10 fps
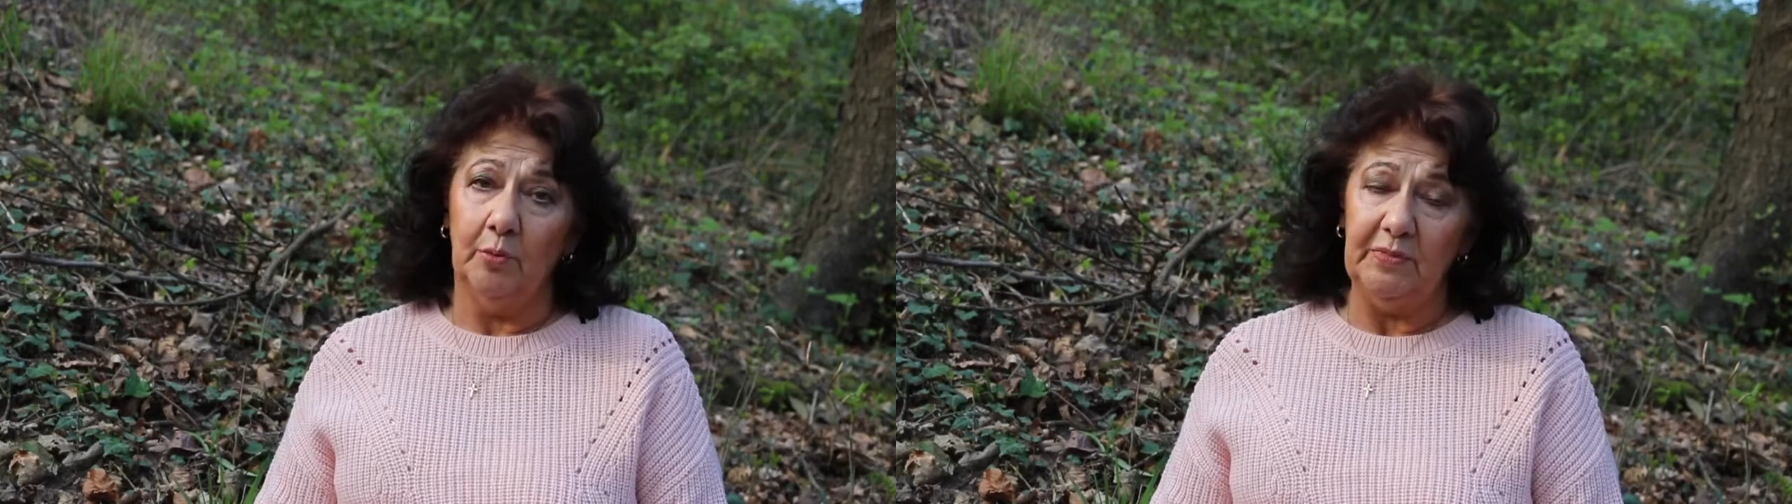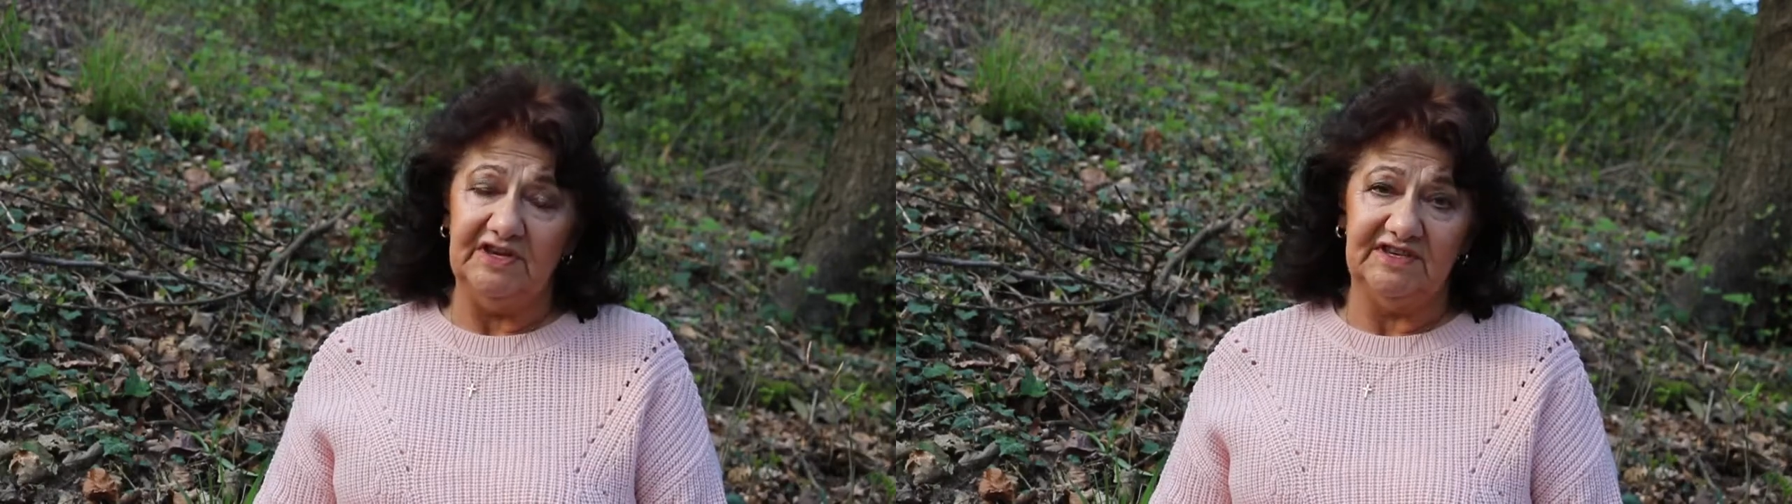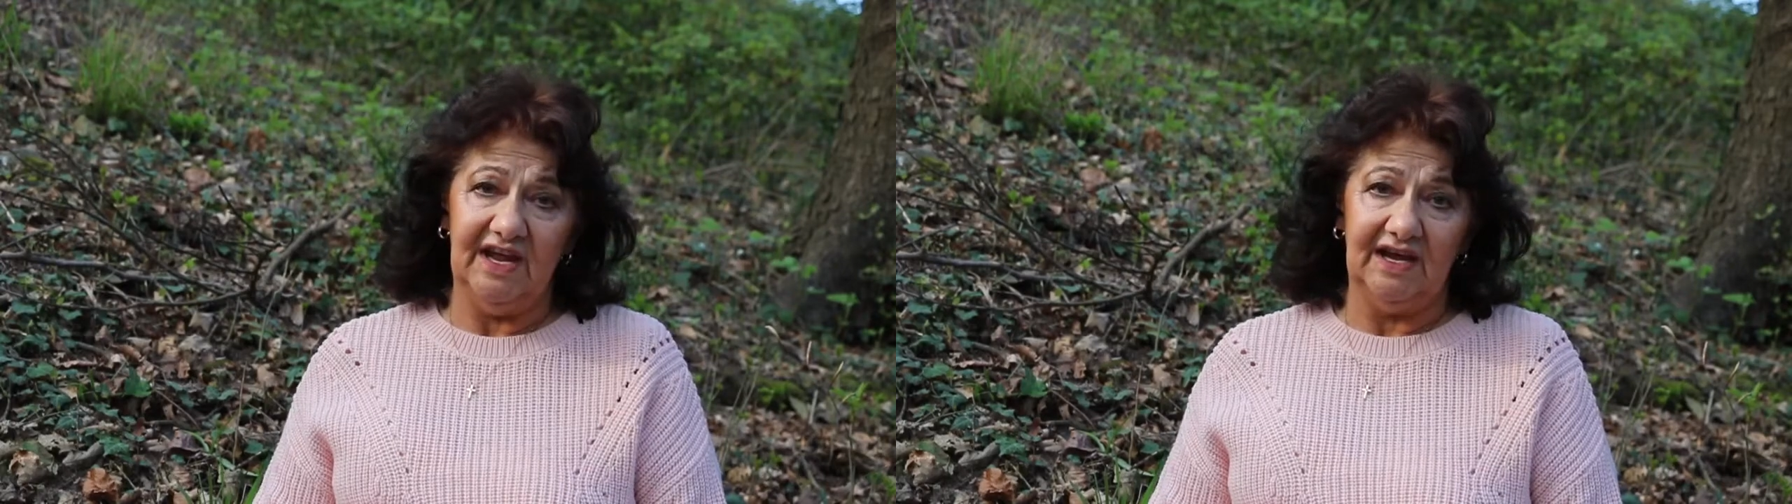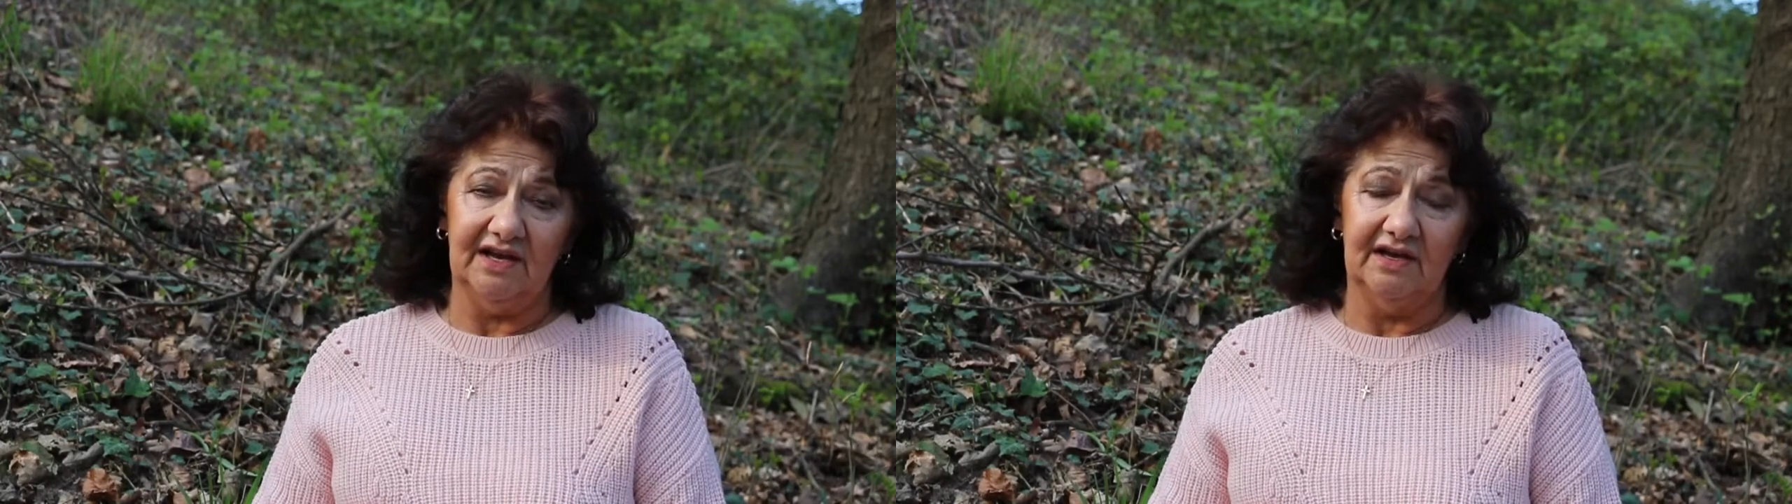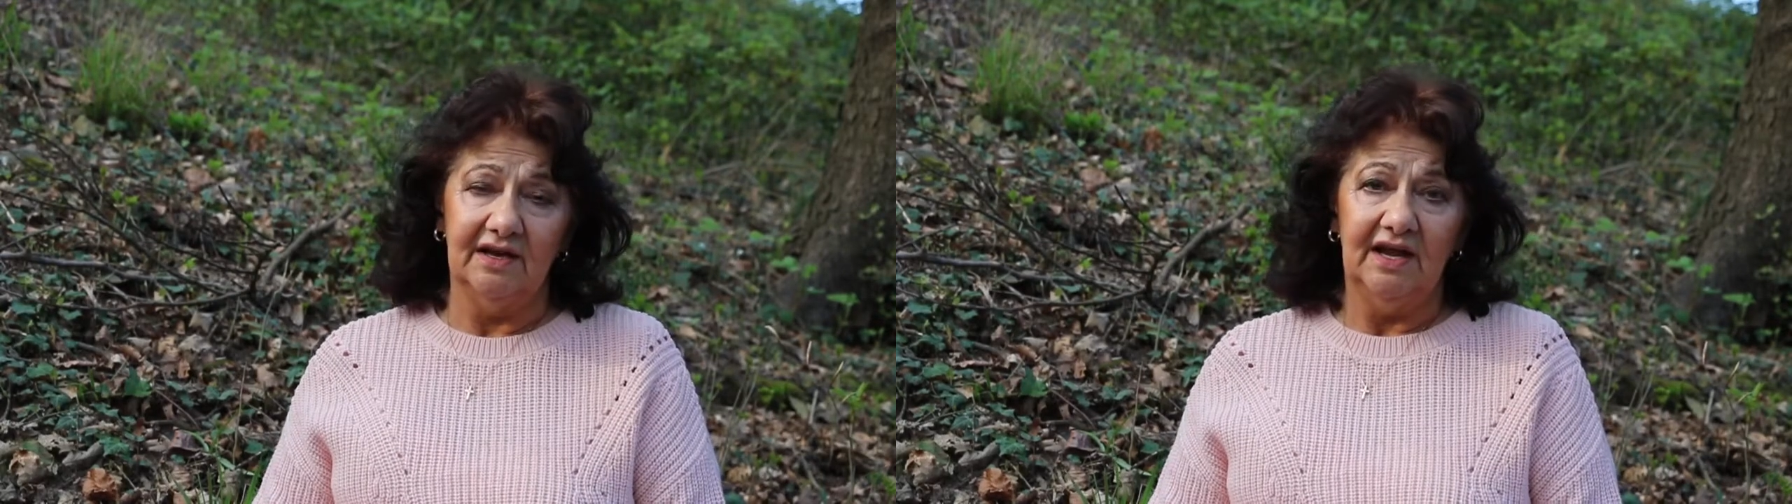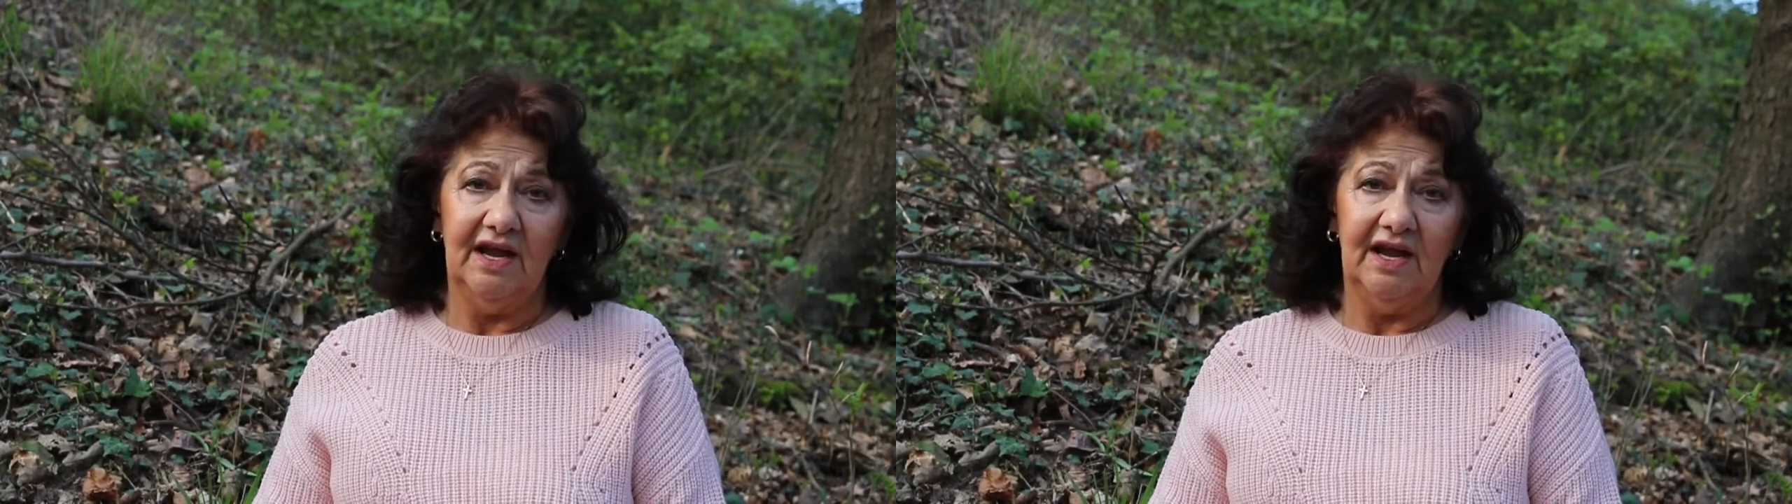not been taken